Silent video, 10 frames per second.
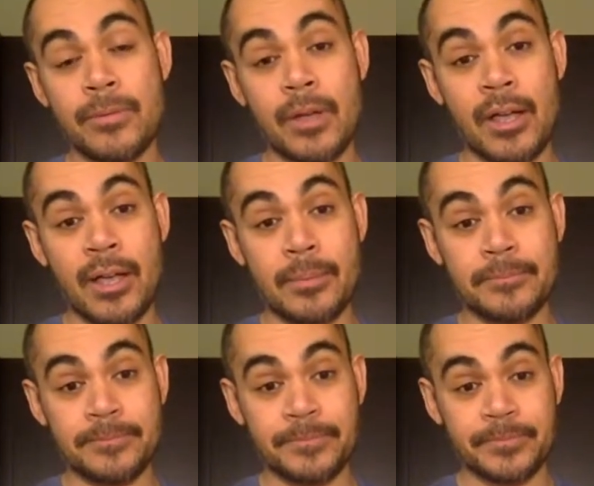
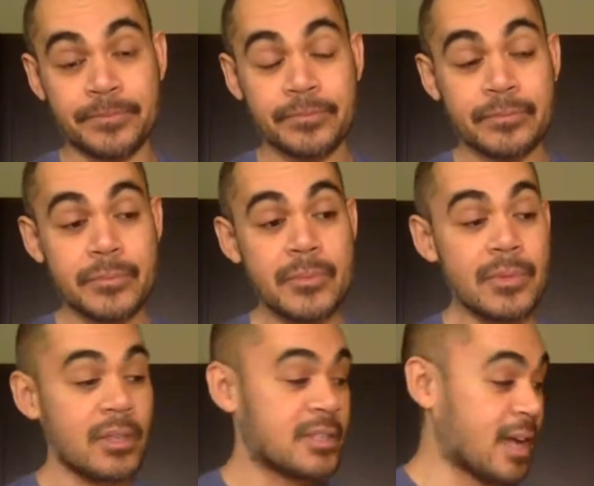
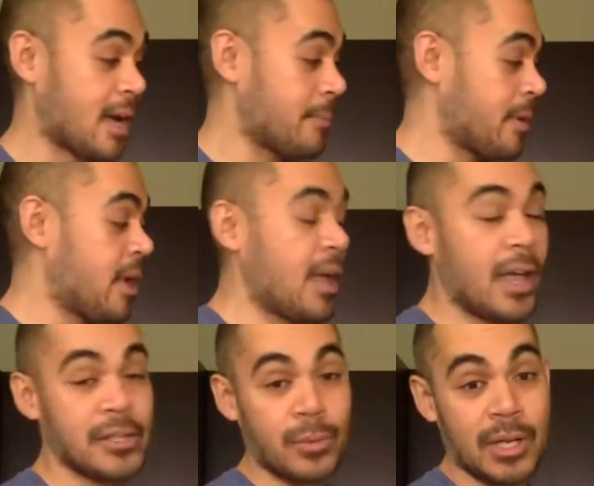top
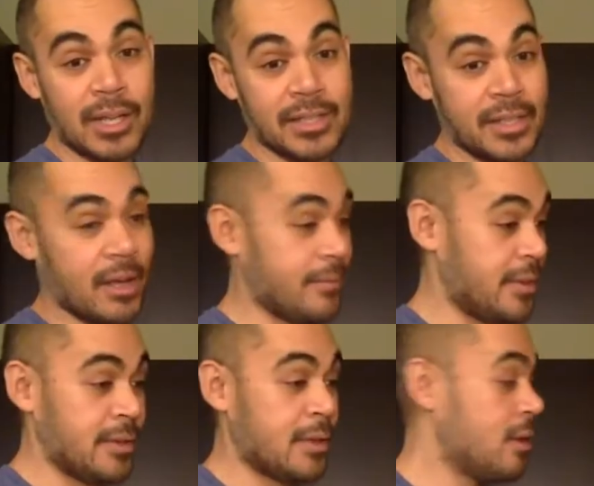as well as the
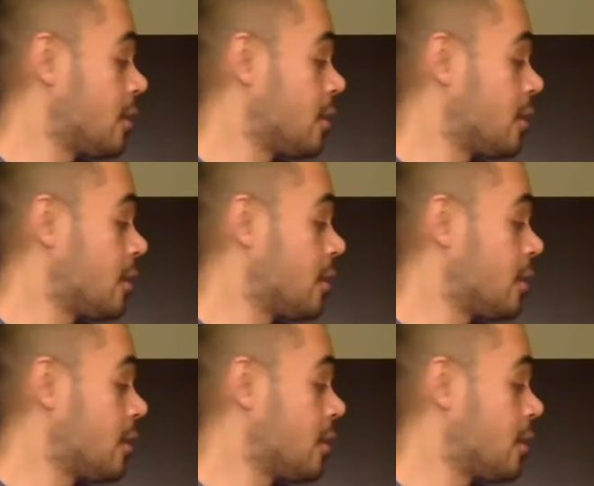oven.